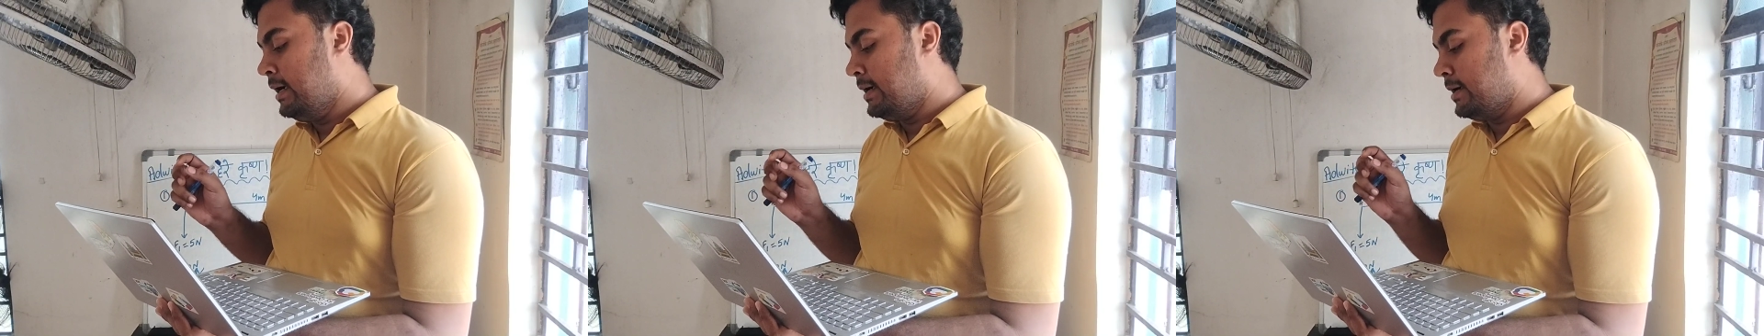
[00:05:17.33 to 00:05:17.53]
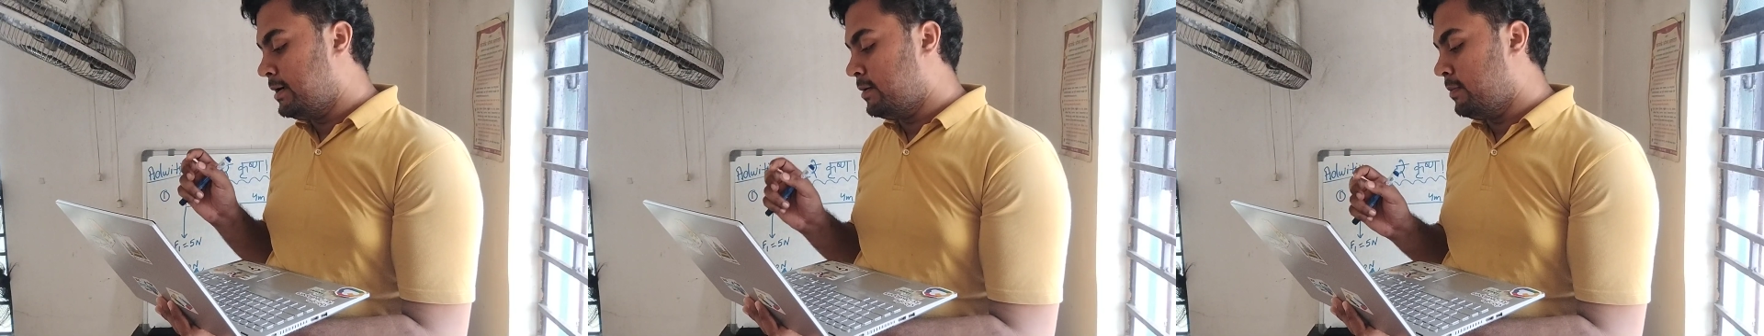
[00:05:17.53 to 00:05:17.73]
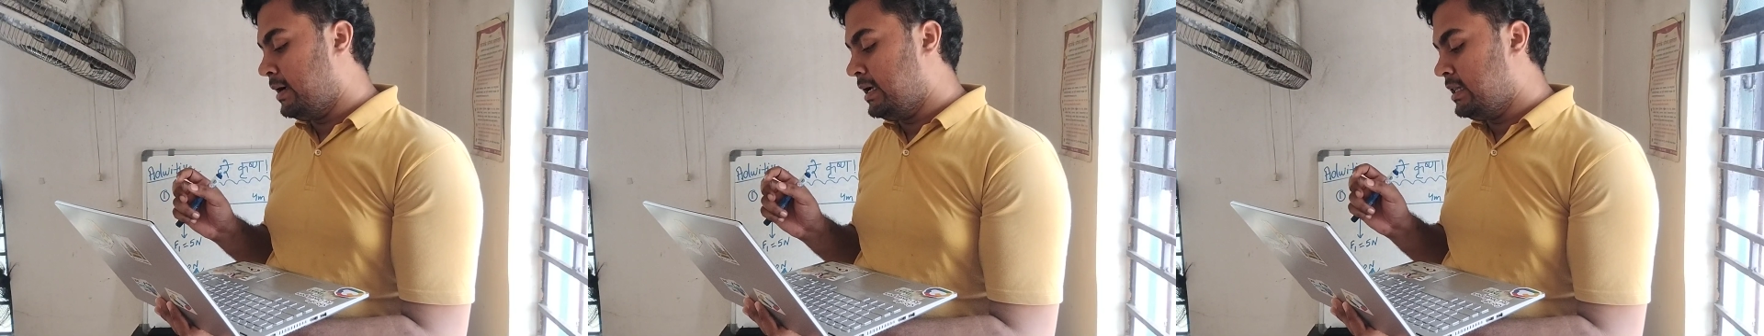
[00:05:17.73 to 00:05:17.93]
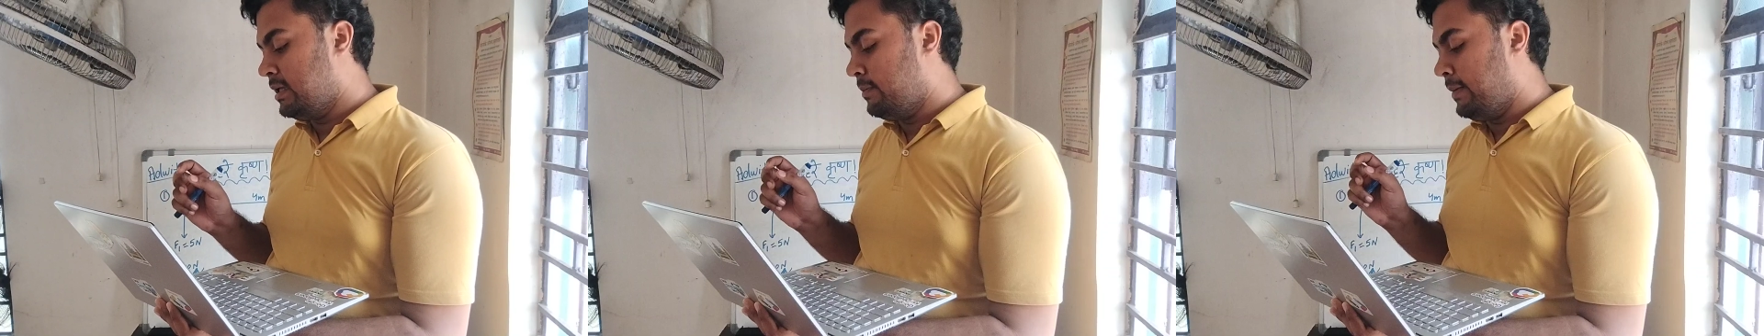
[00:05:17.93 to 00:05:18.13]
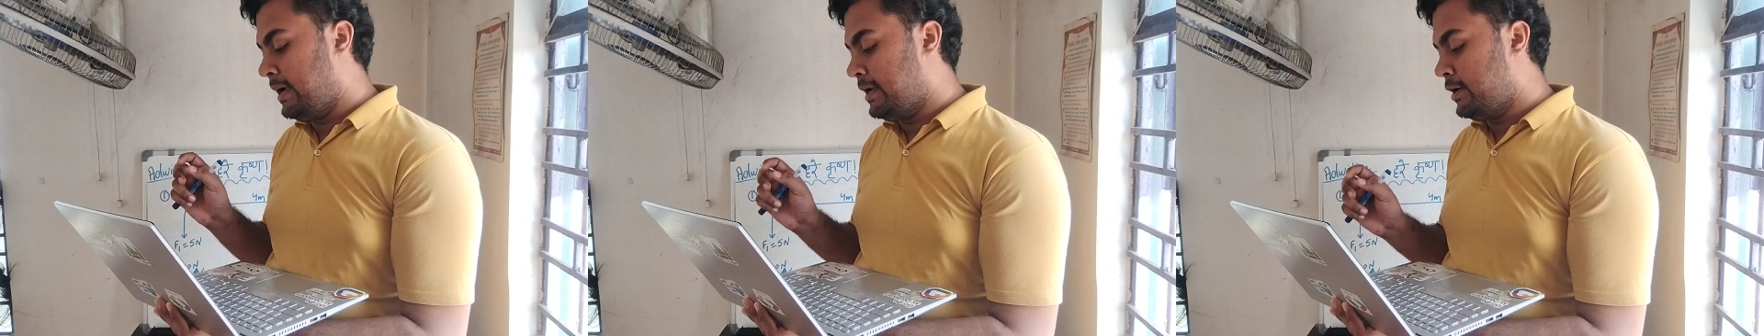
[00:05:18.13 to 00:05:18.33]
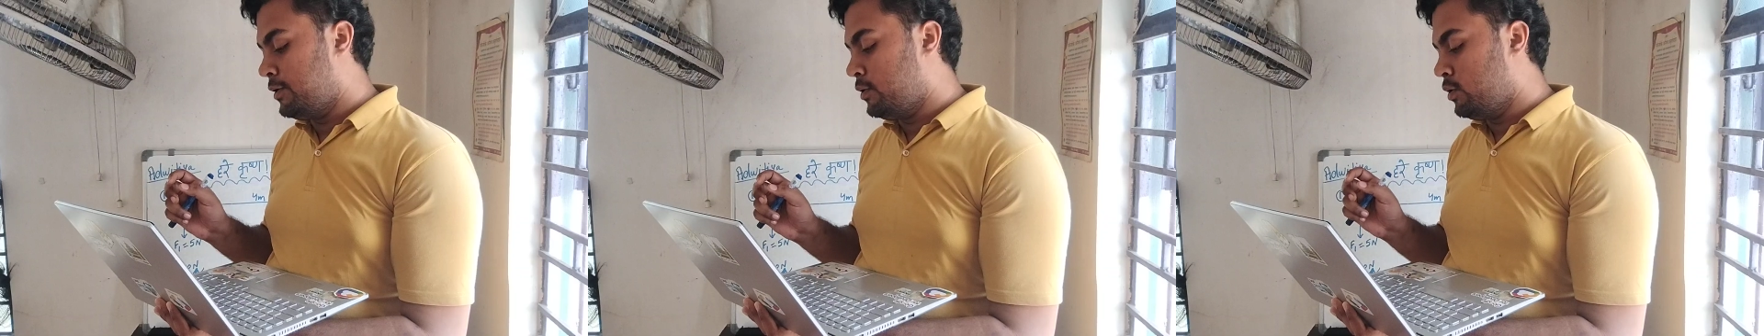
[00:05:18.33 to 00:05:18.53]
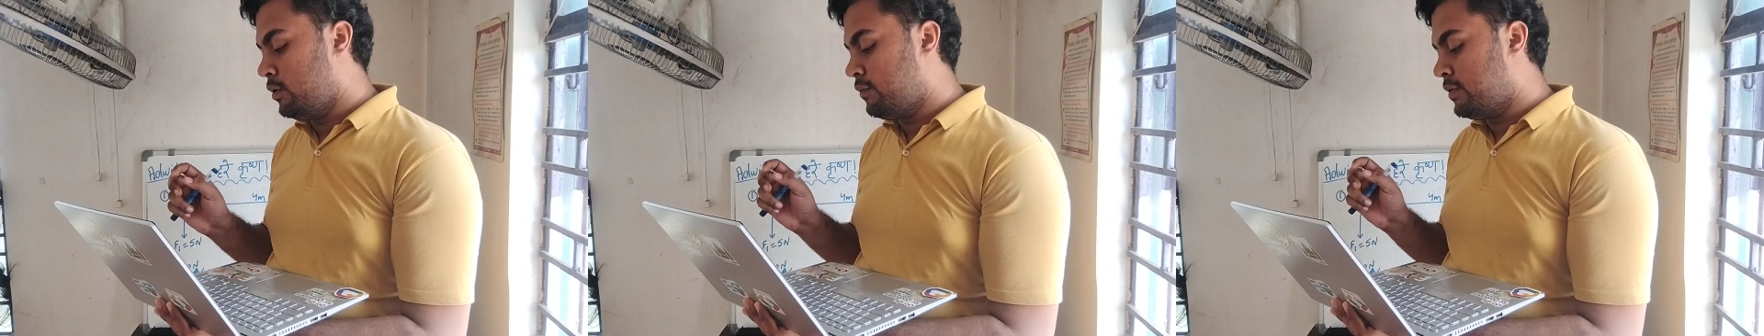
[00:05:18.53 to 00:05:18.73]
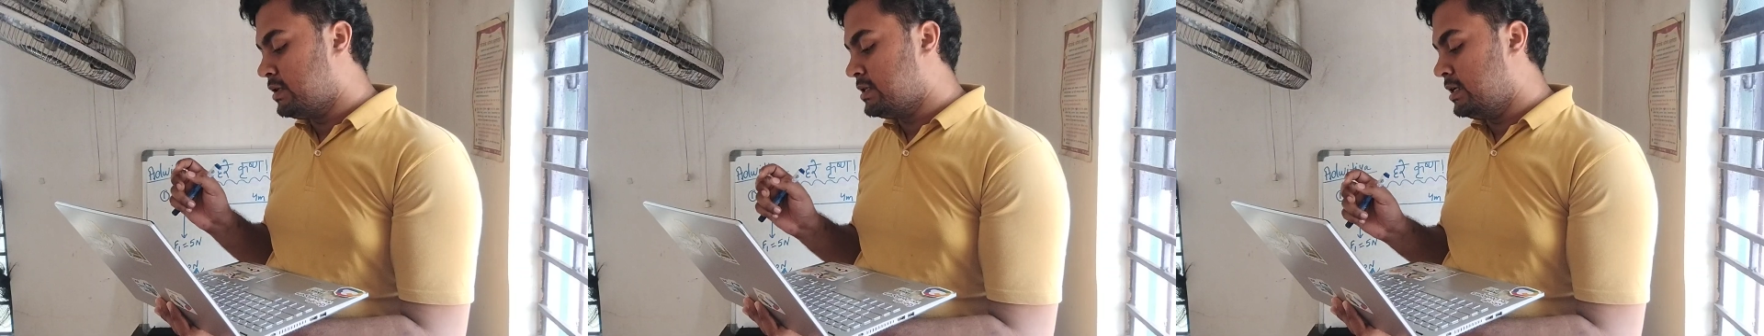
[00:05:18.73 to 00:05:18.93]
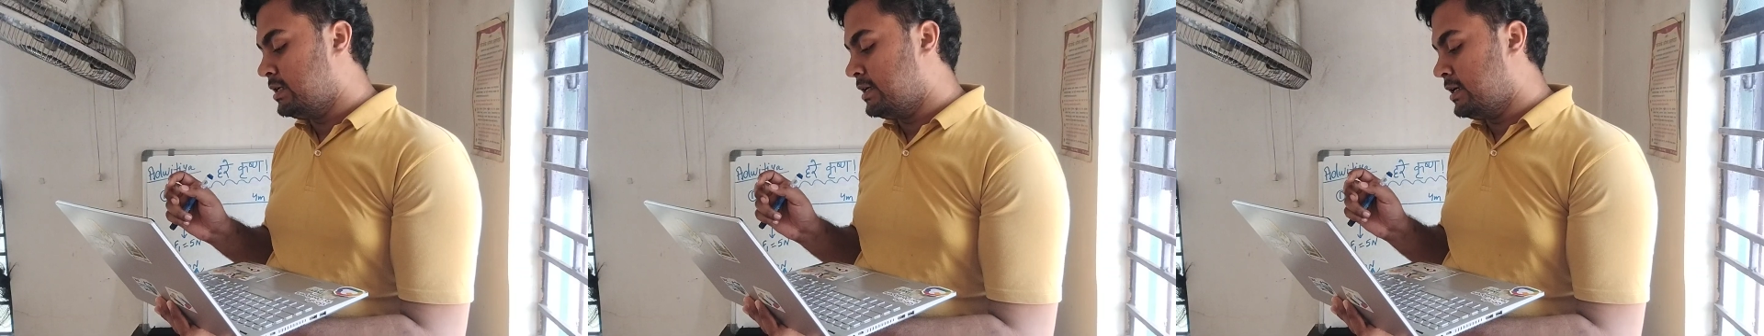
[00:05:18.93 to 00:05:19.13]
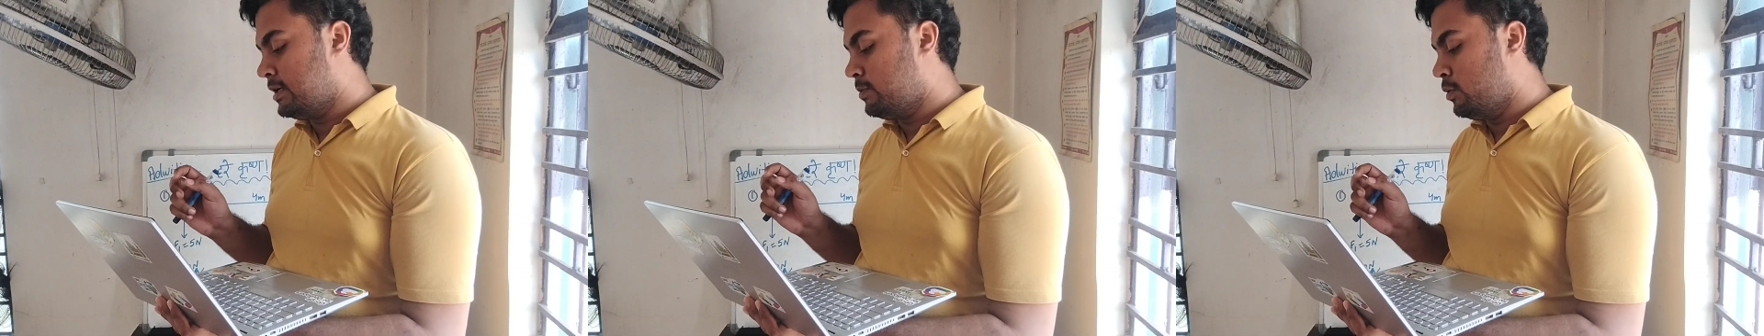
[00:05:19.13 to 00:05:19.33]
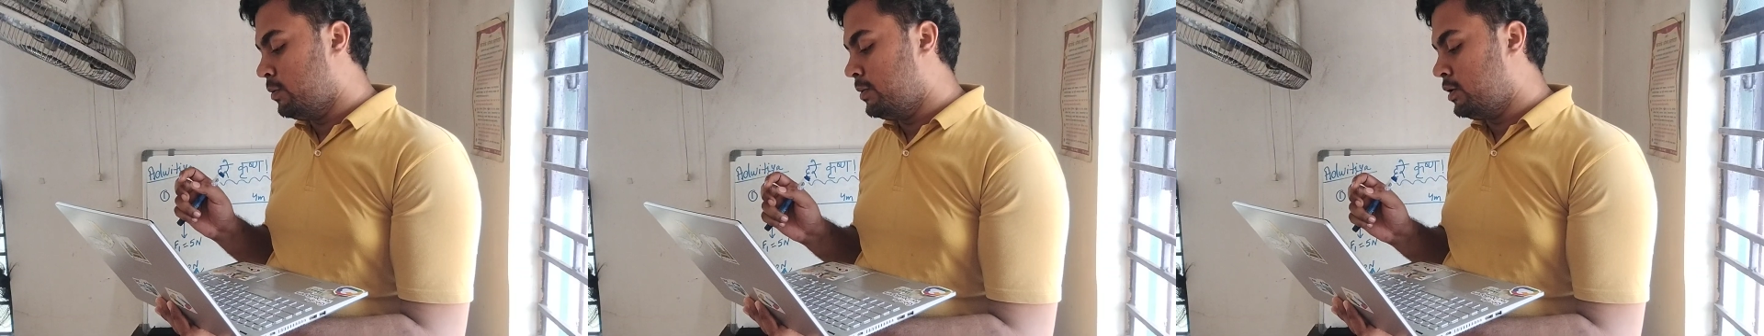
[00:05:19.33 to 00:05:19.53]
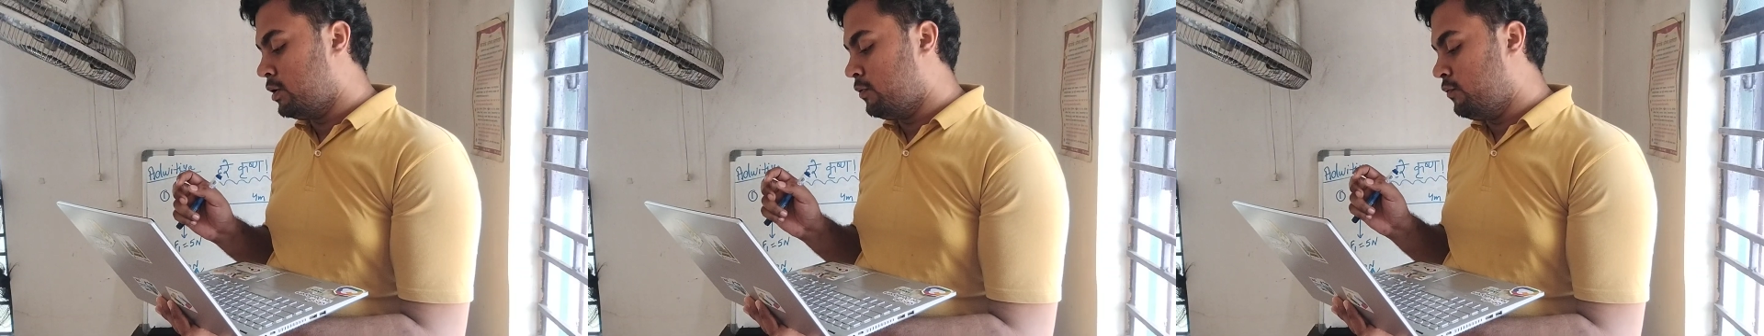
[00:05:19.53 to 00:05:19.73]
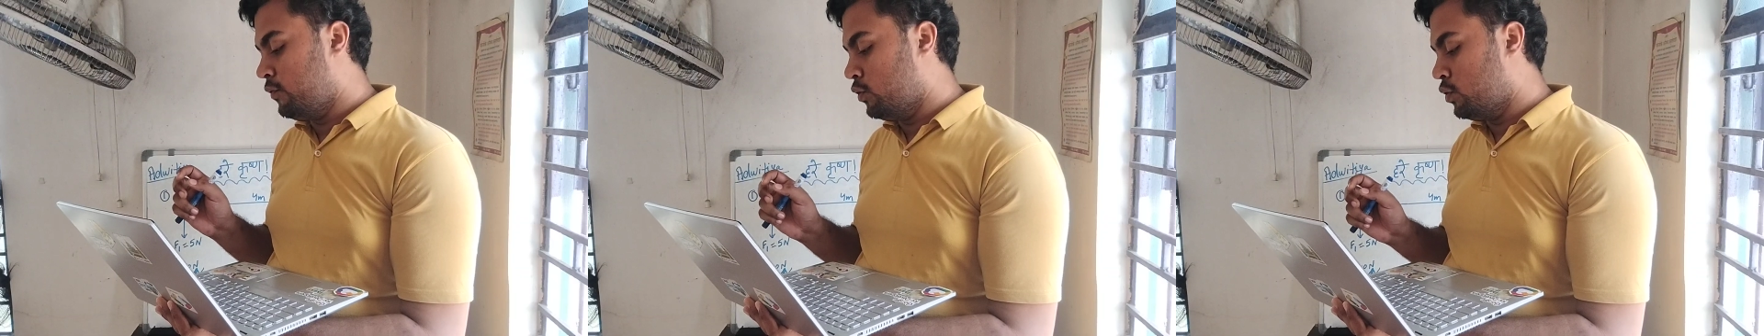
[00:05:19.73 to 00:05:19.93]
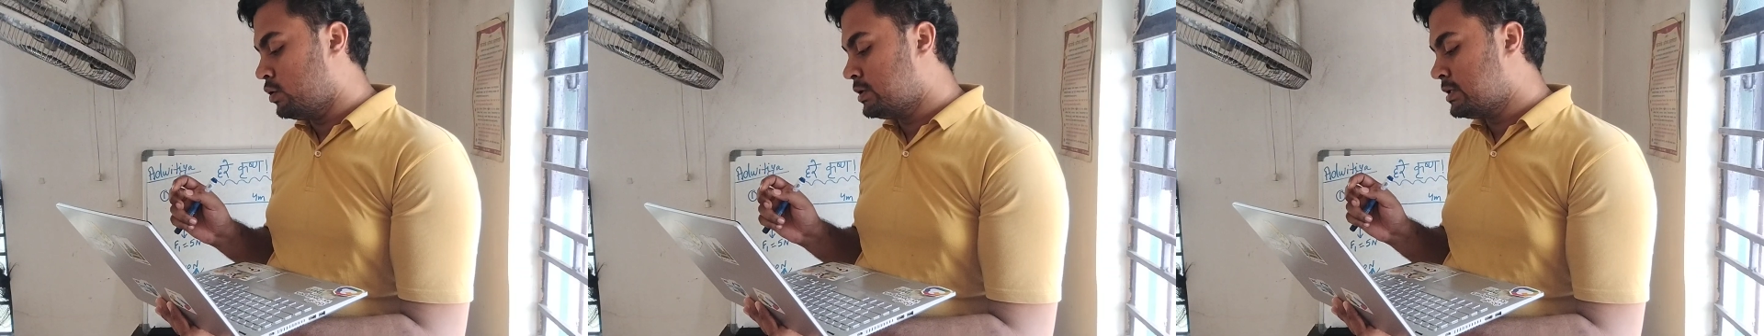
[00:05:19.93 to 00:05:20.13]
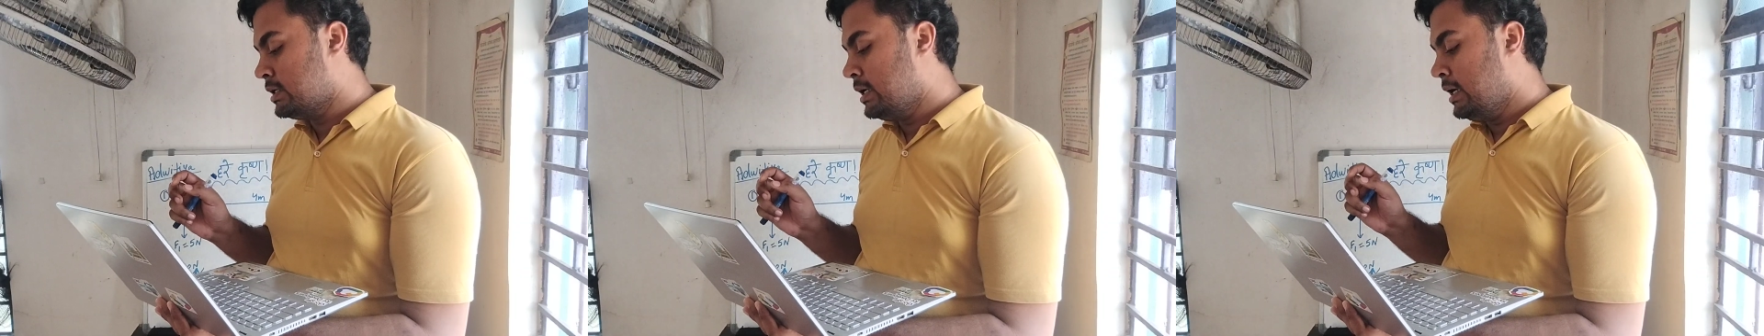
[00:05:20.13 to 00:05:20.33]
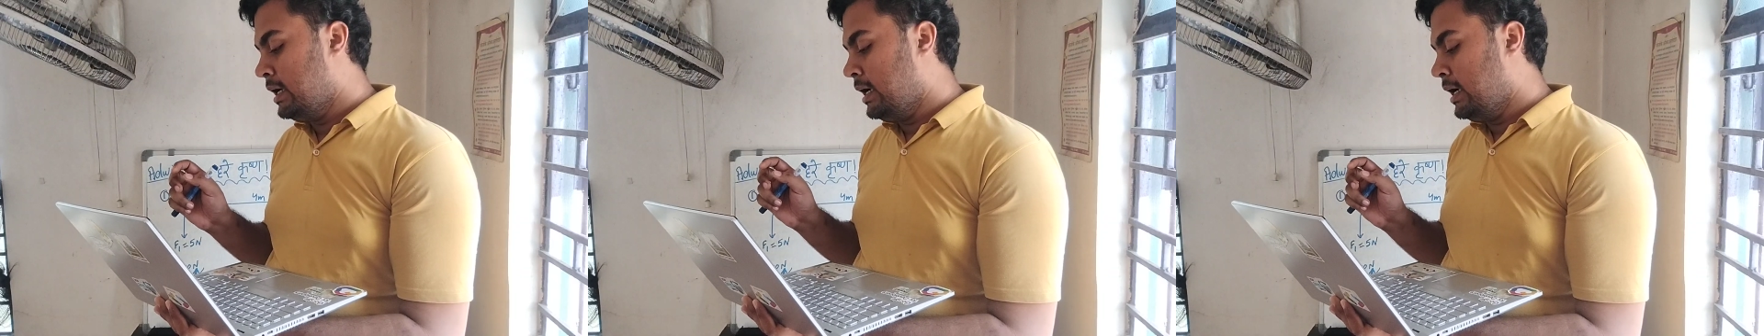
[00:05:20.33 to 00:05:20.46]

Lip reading: Determine the magnitude of resultant moment of force